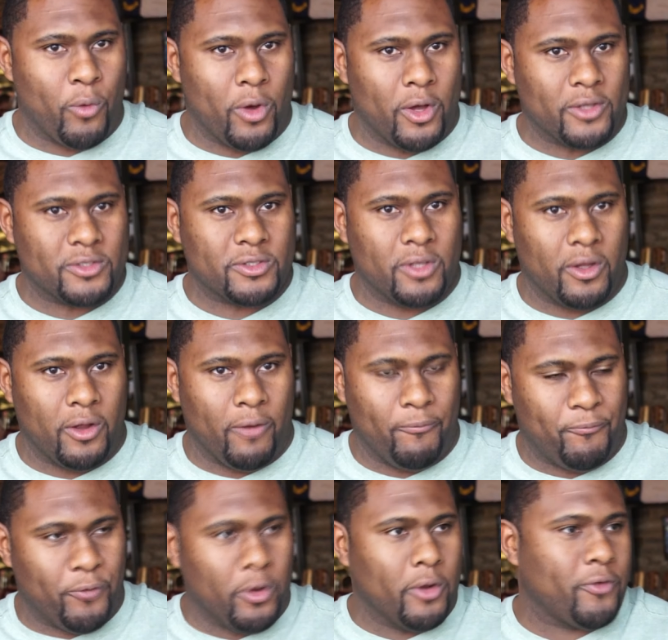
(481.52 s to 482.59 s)
was
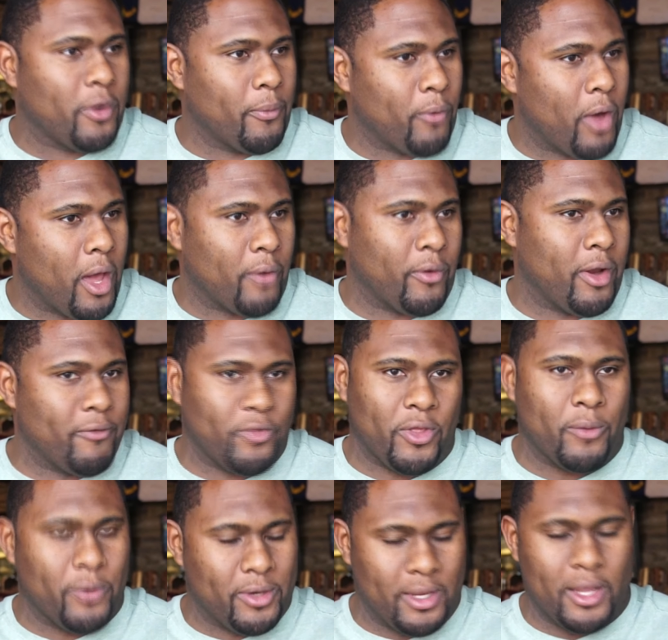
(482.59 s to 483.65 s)
full of camaraderie.
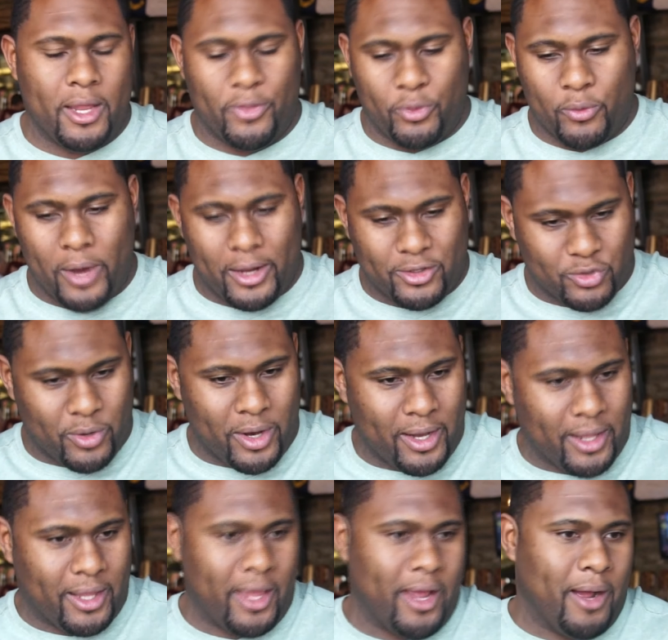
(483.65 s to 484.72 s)
Everything we did throughout
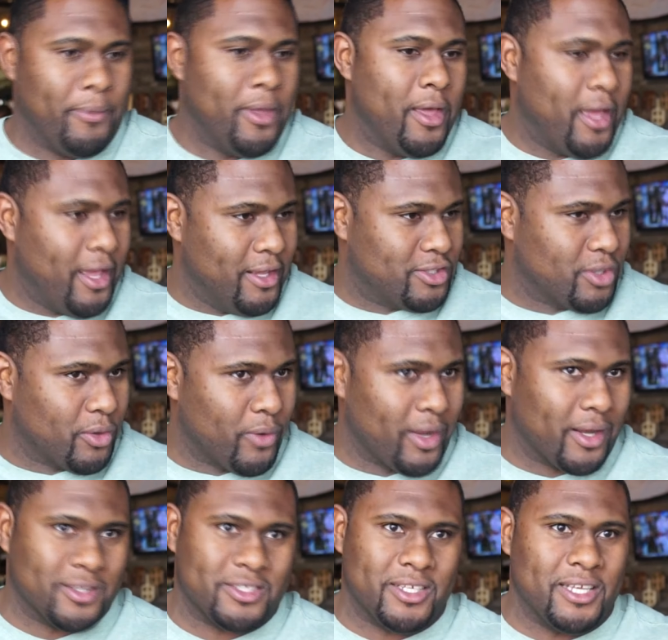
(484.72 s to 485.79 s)
training camp into the
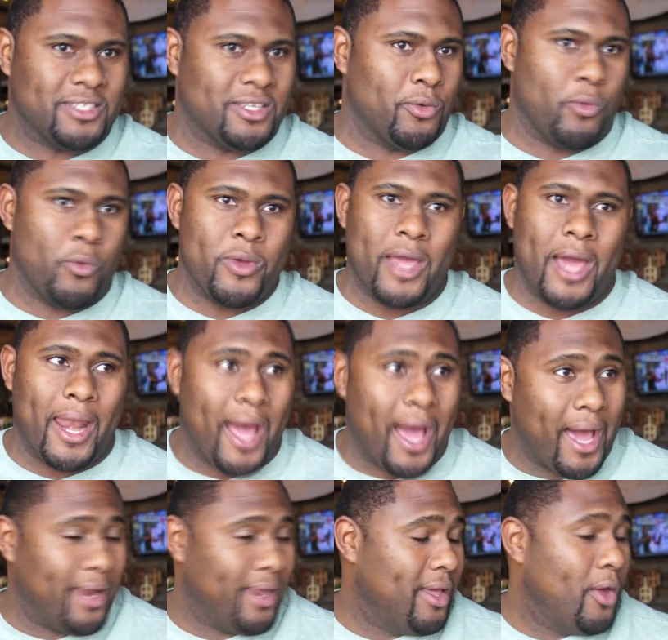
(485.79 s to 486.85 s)
regular season. And when we got
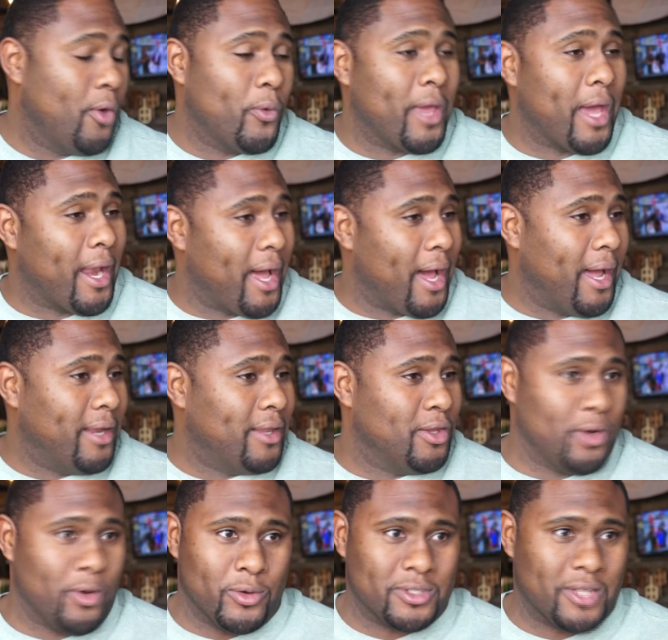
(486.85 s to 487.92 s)
hot, we got hot.
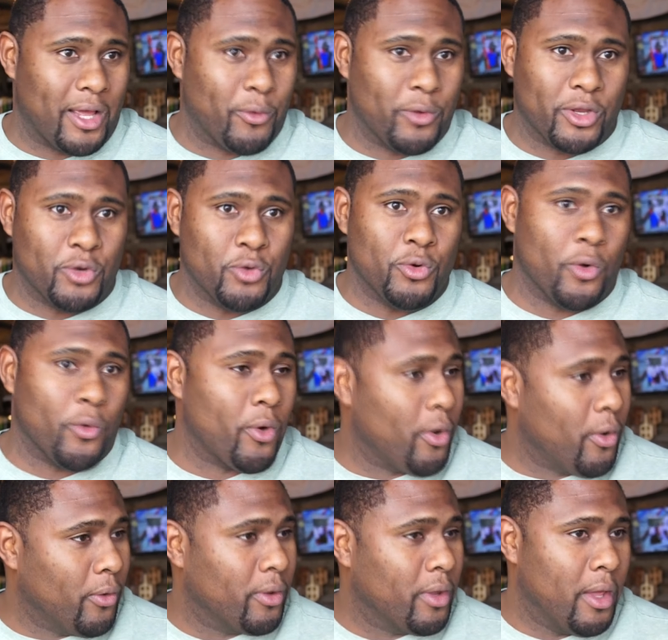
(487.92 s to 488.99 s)
It's like we could do no
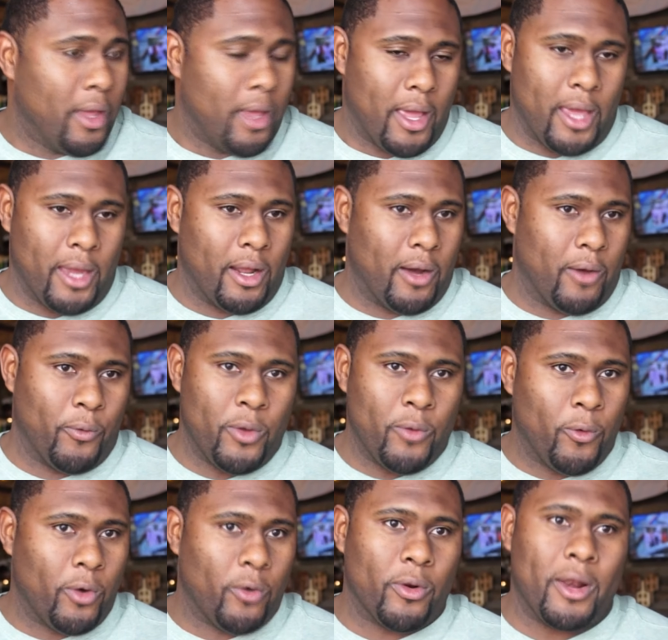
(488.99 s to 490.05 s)
wrong. And we
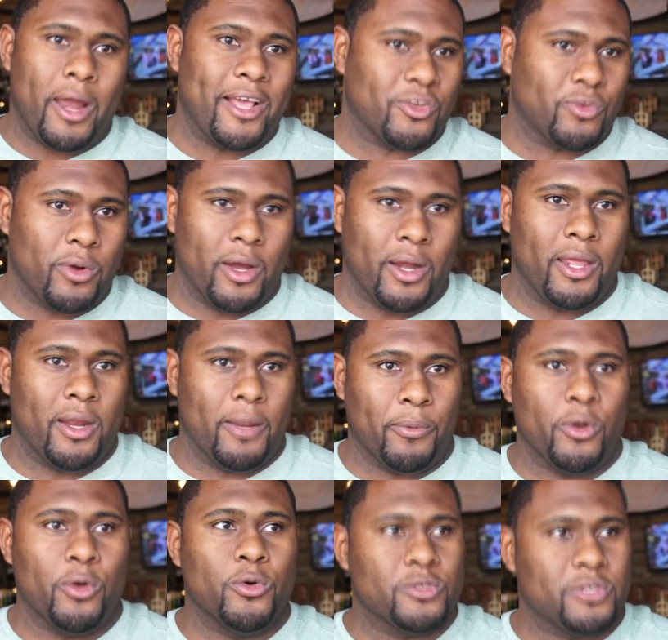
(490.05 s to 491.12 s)
went on a nice run, ended up
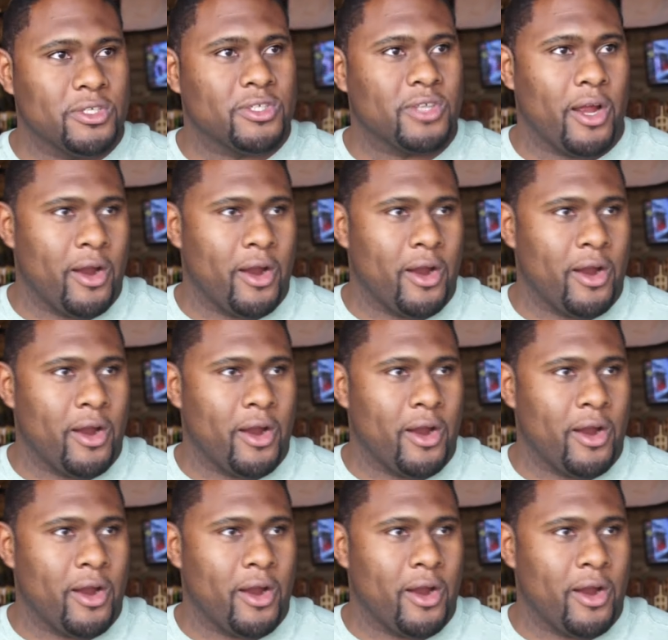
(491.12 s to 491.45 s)
losing to